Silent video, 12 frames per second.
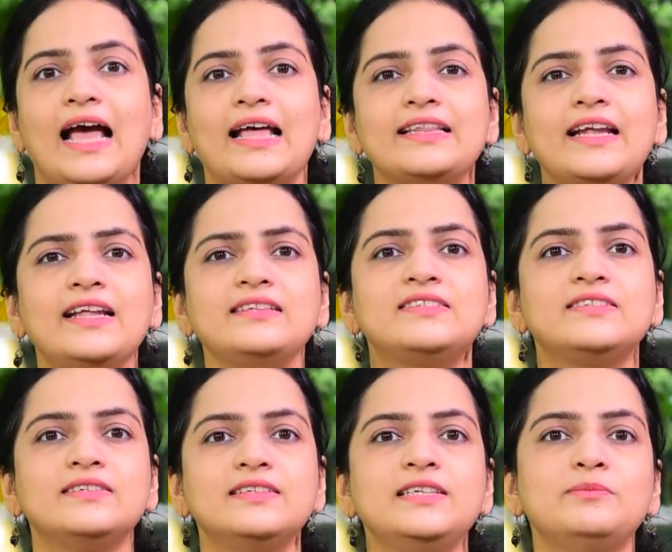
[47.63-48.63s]
and that has
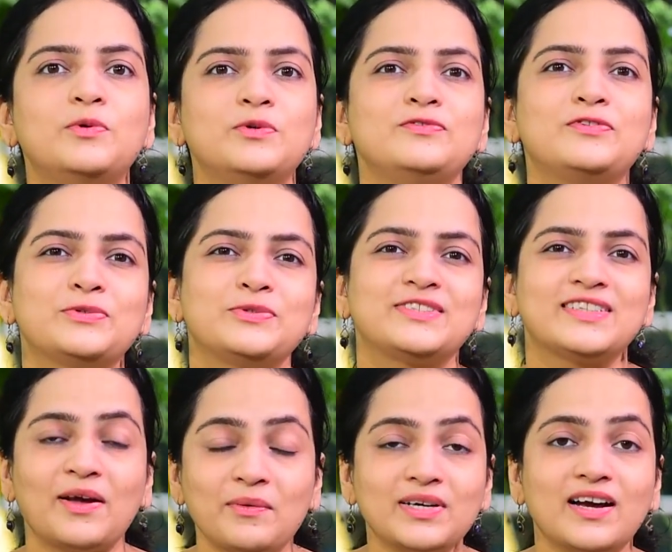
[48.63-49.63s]
really borne fruits
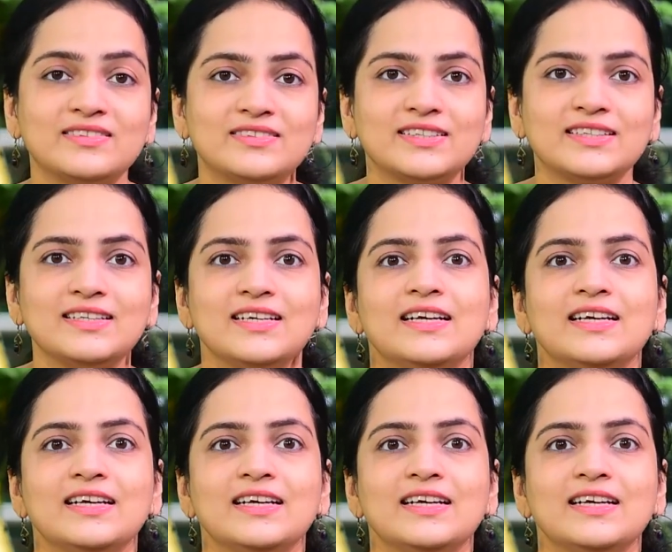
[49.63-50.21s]
in our country.